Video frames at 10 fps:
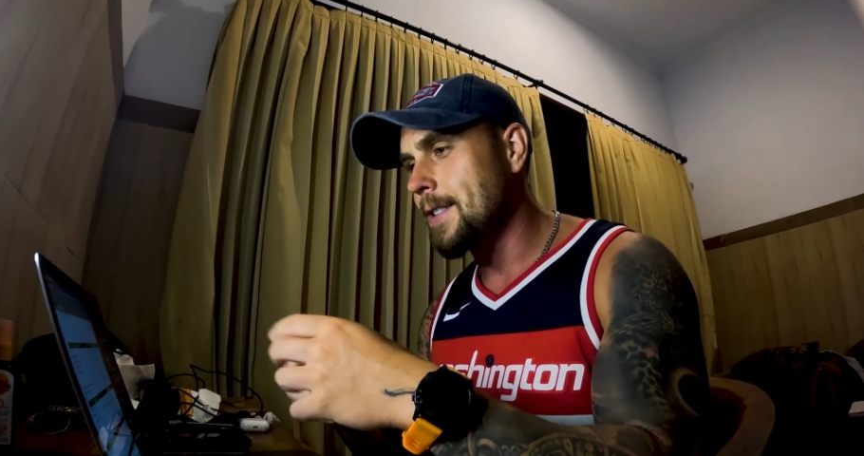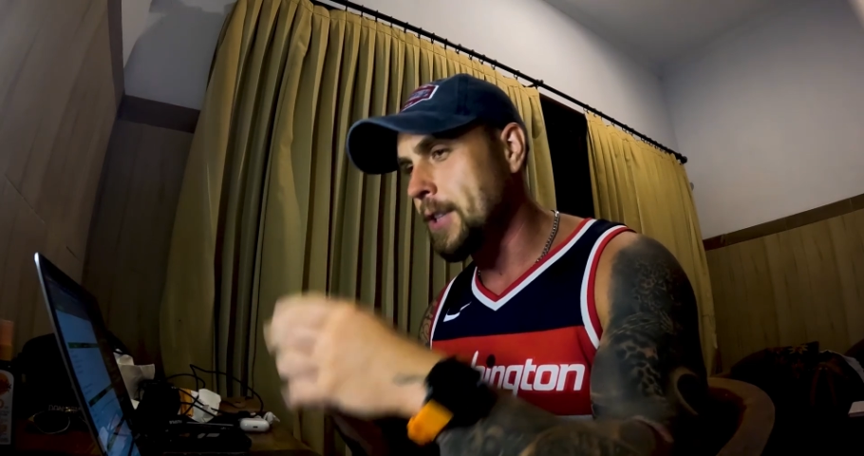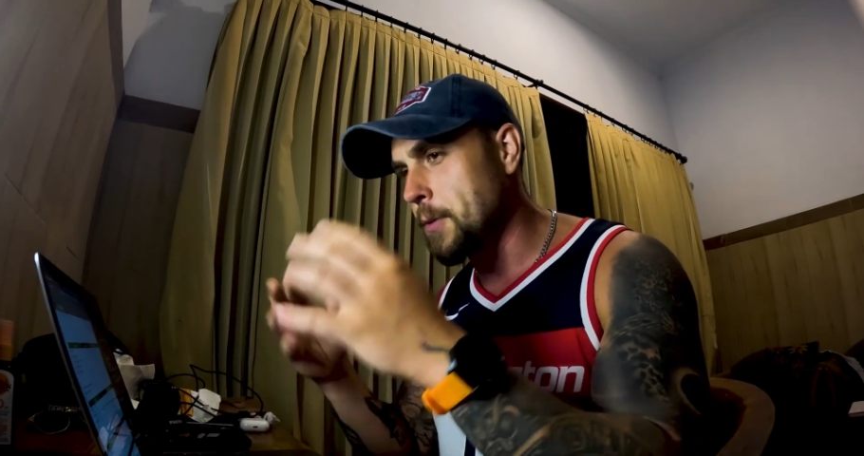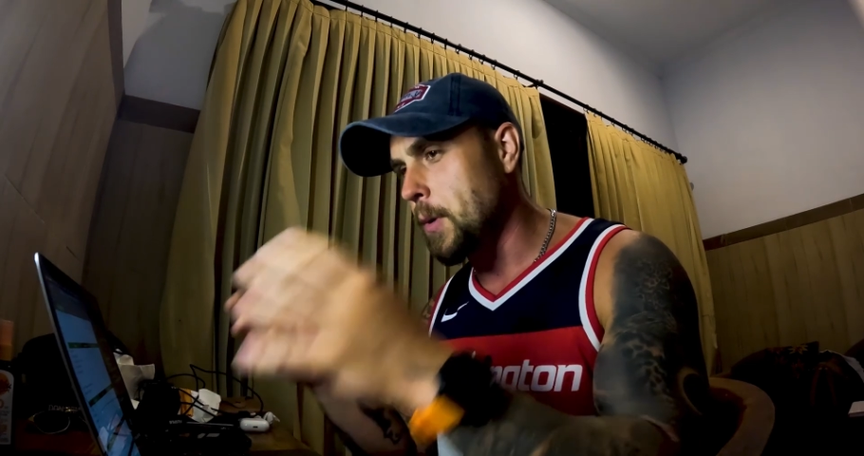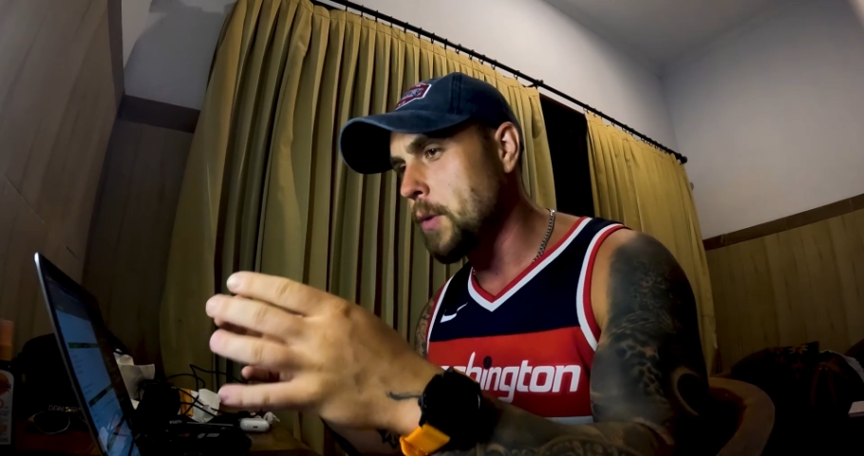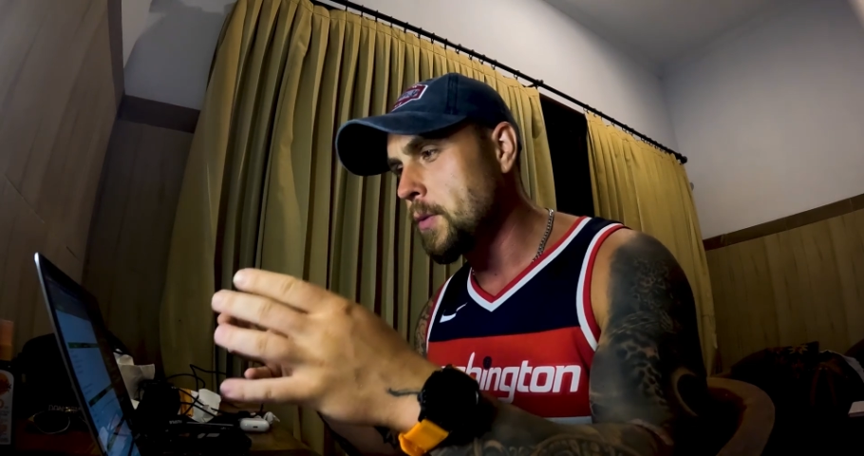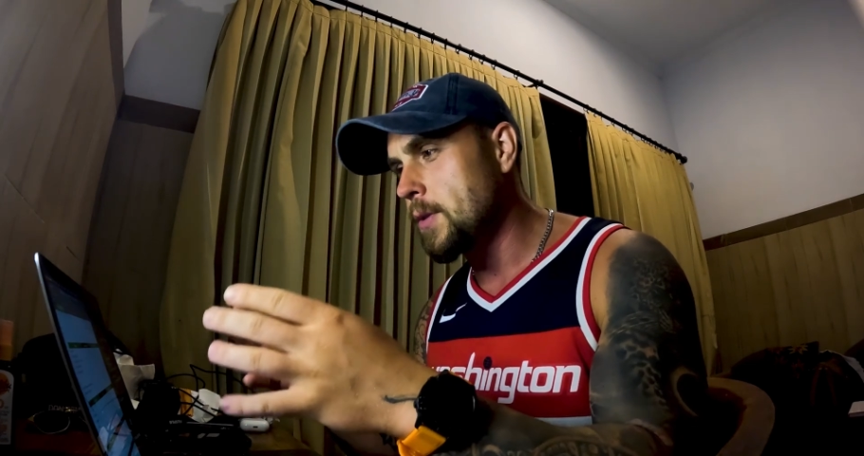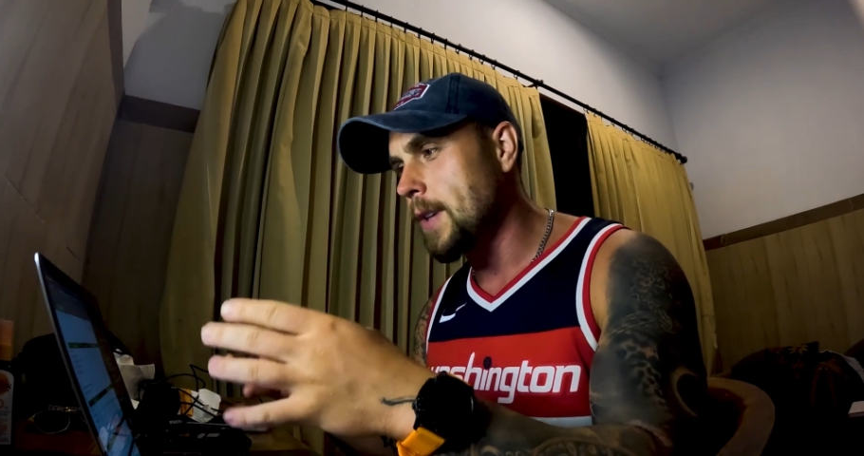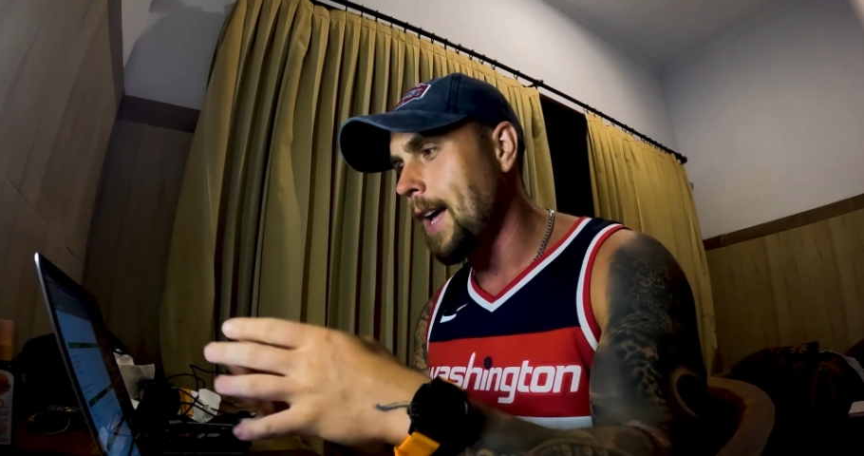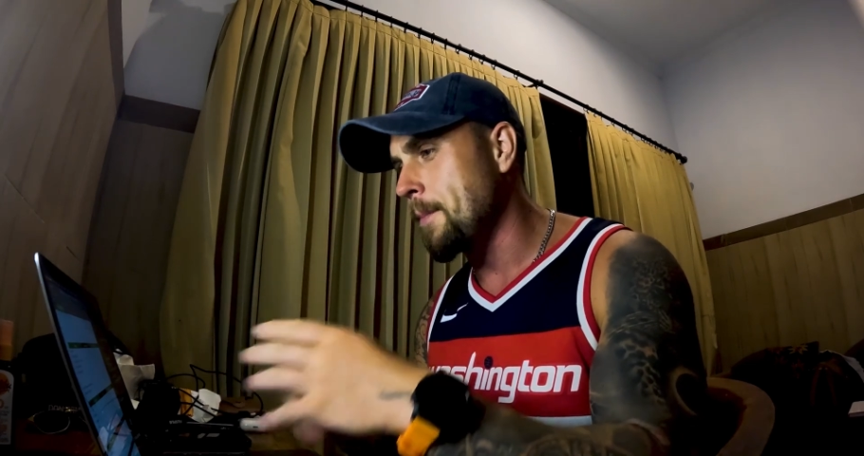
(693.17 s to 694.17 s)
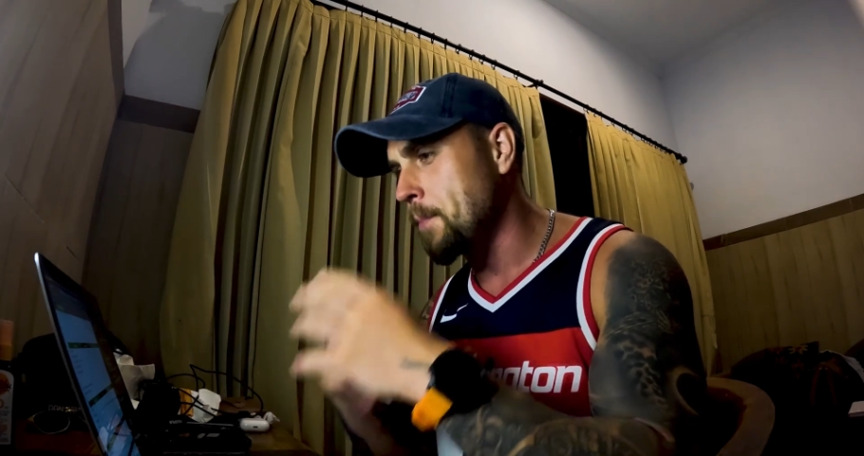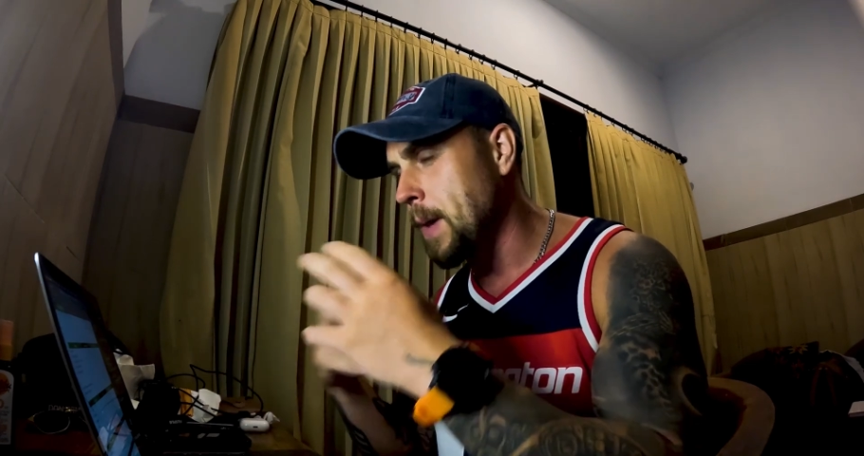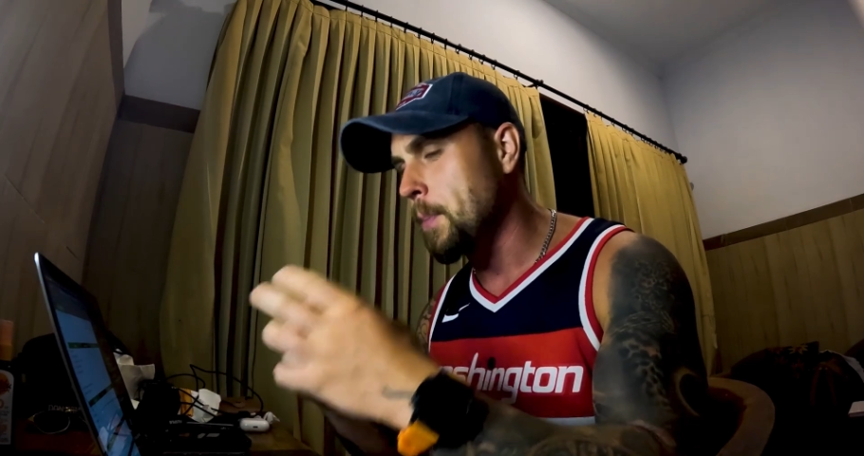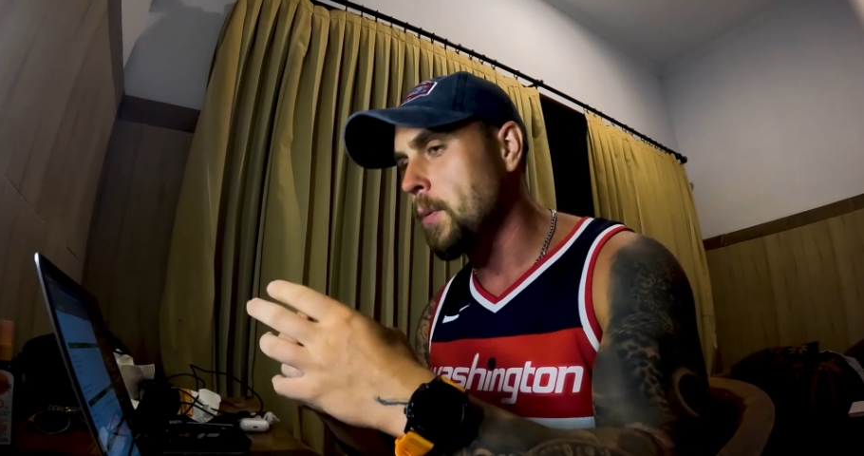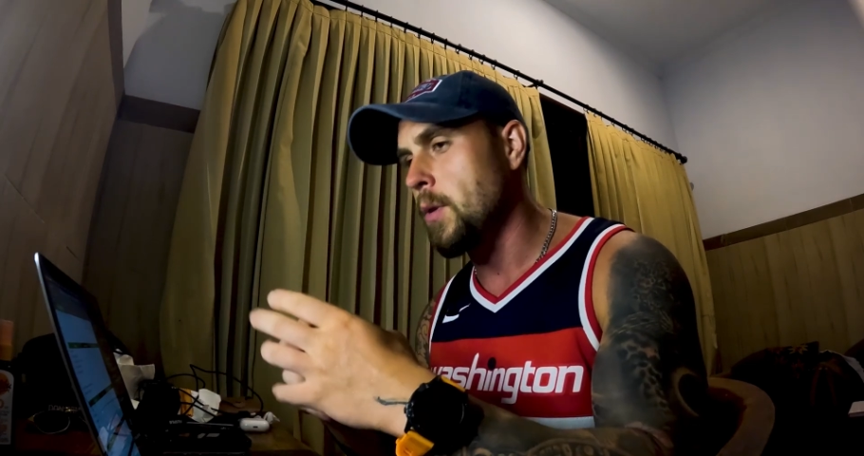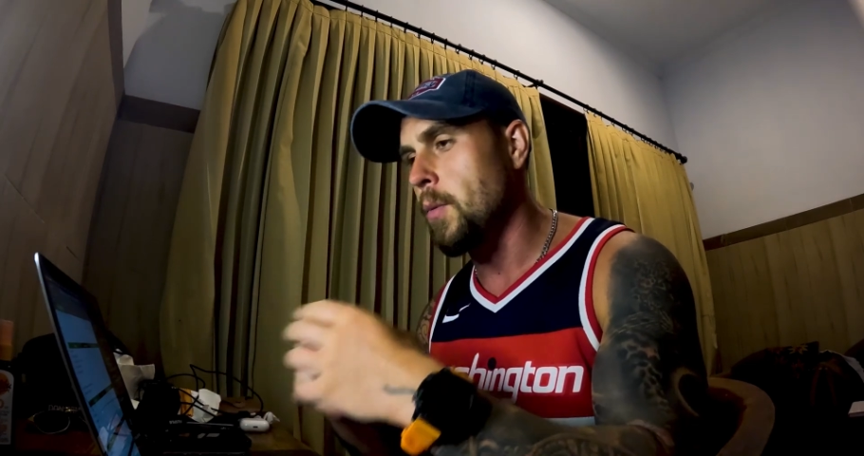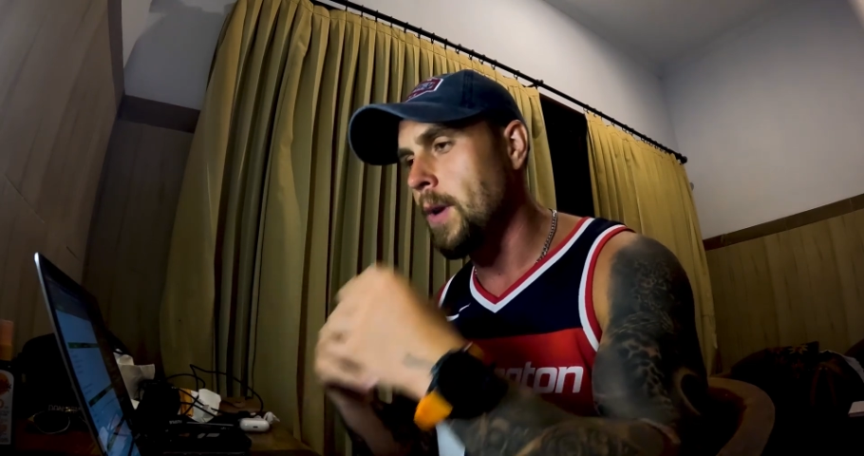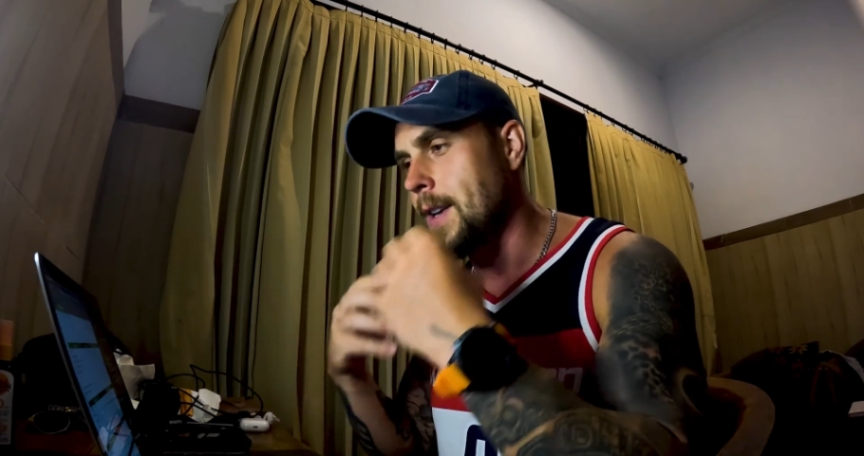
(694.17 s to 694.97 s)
to the world and people that want